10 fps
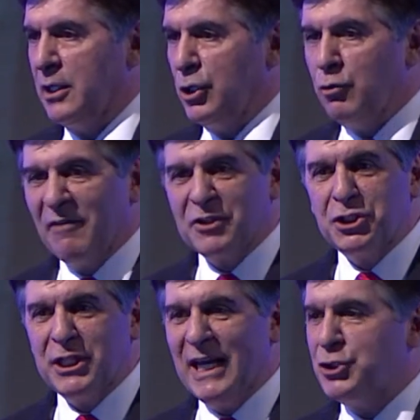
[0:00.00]
You have to
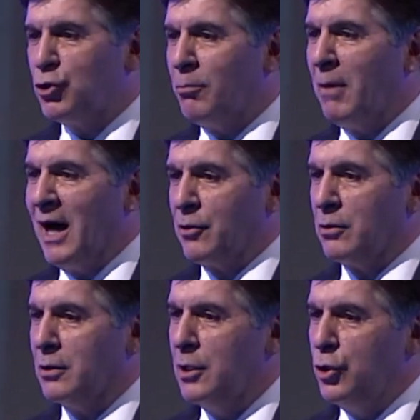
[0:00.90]
change your model.
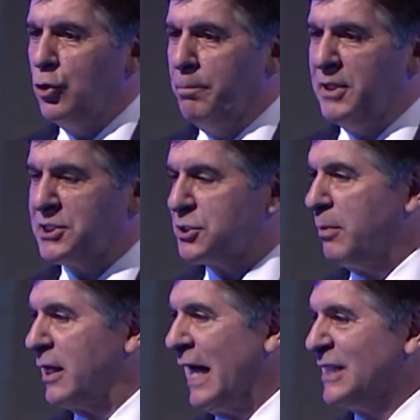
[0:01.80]
Your business
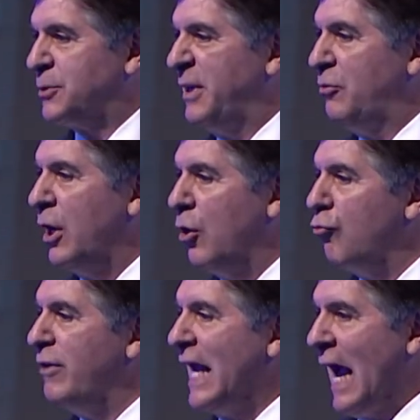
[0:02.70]
model has to be
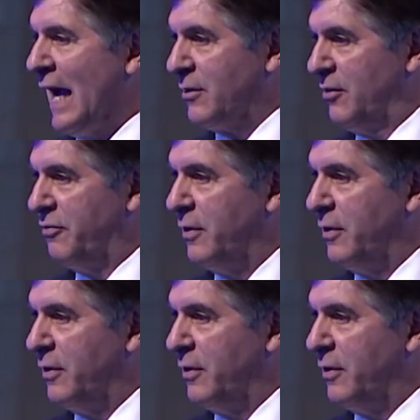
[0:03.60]
reactive,